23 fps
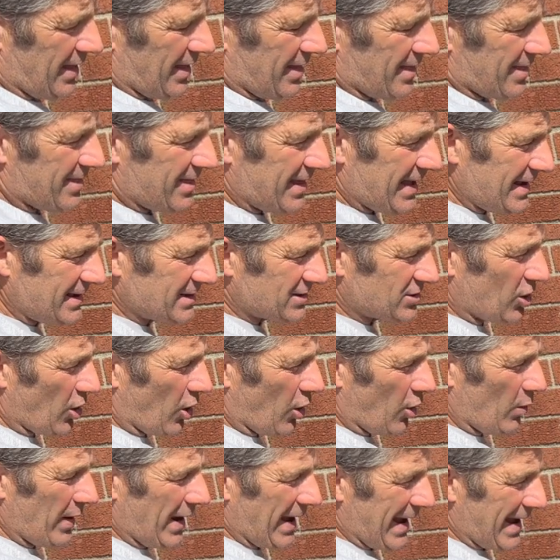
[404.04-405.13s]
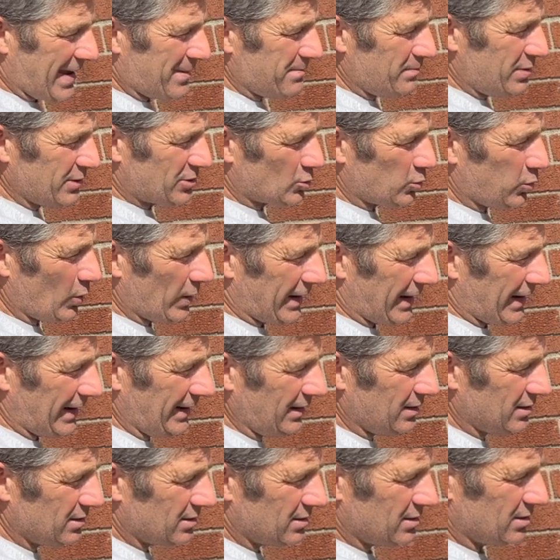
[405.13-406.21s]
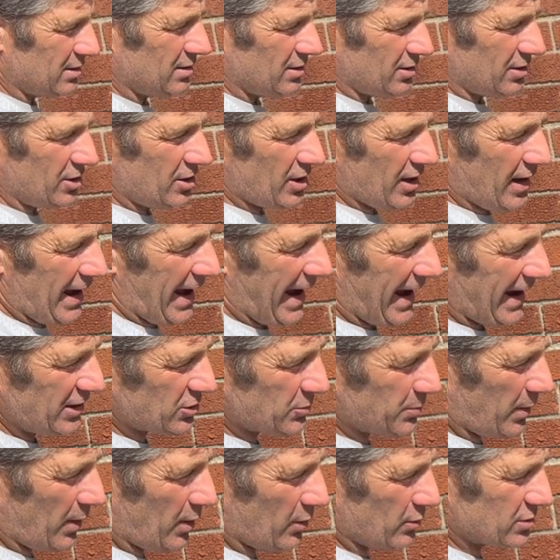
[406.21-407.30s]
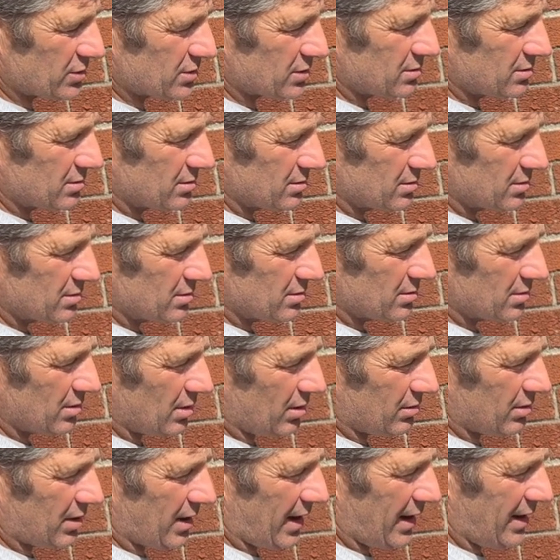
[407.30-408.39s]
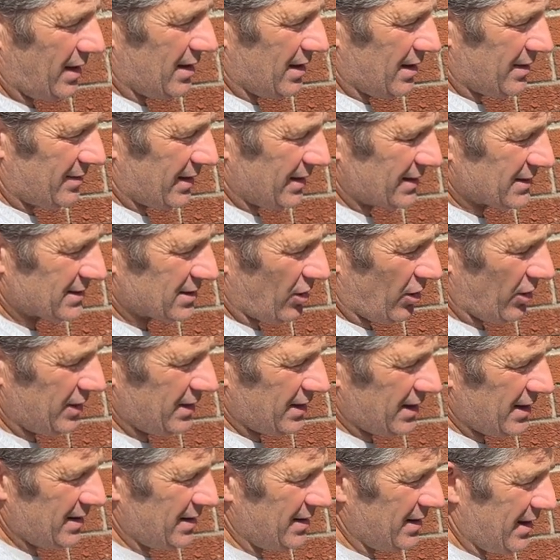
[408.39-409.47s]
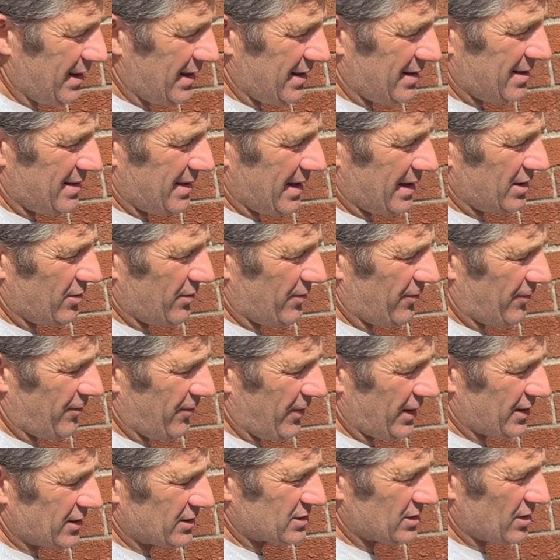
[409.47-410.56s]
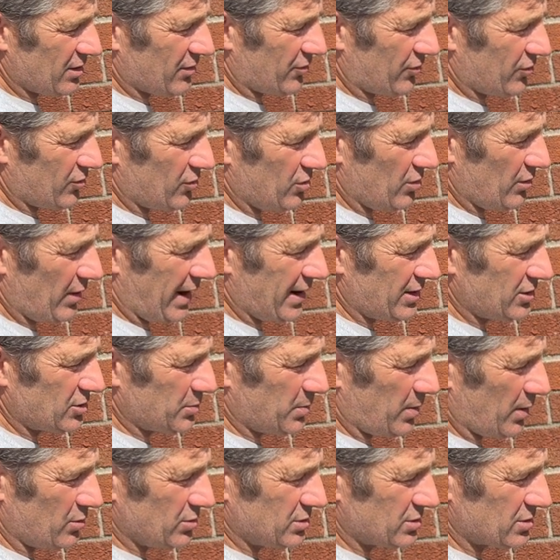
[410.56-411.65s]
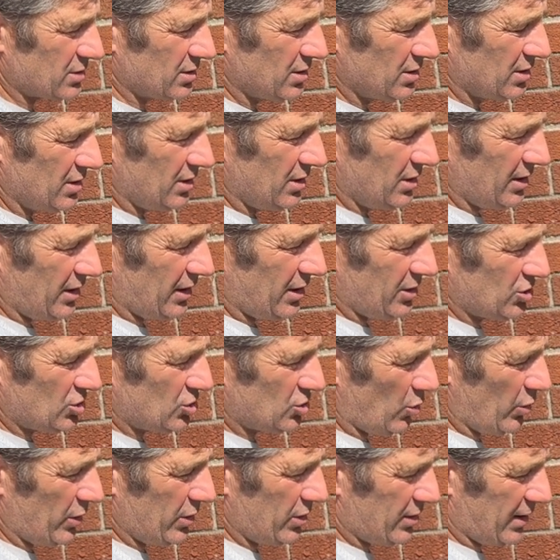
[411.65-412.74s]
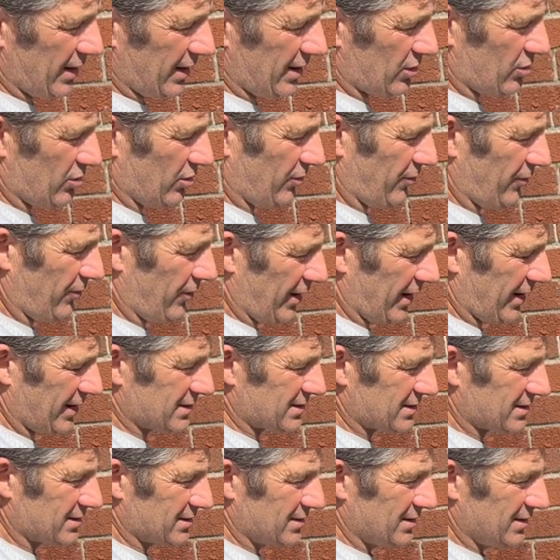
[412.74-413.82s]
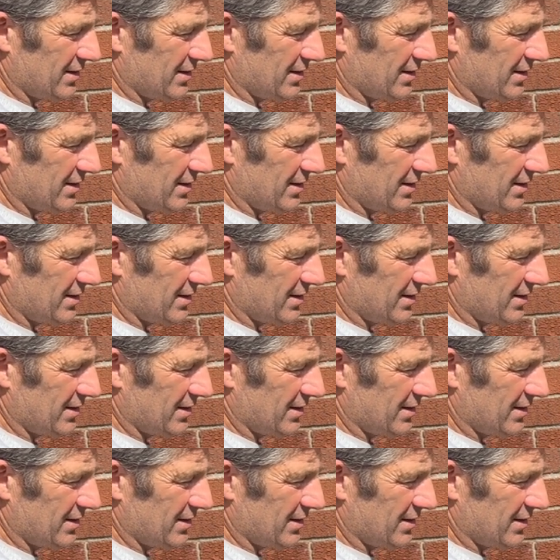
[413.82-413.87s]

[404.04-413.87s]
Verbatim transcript: These go in between your H posts, okay? They slide in, then you fix through your H post, ensuring you get a good fix.